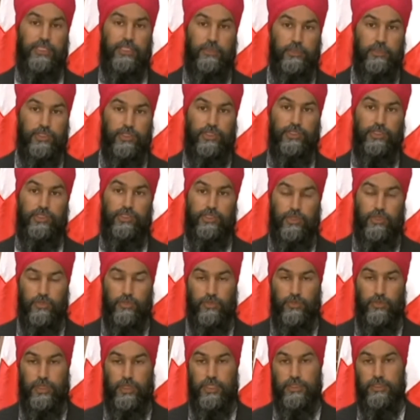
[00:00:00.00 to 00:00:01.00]
images
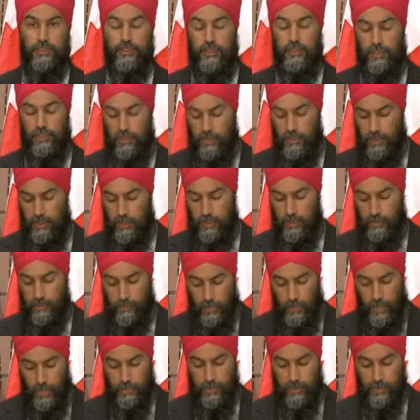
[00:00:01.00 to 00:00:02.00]
surfaced, the
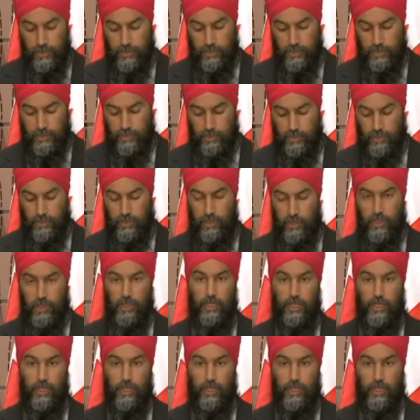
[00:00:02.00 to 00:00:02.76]
Prime Minister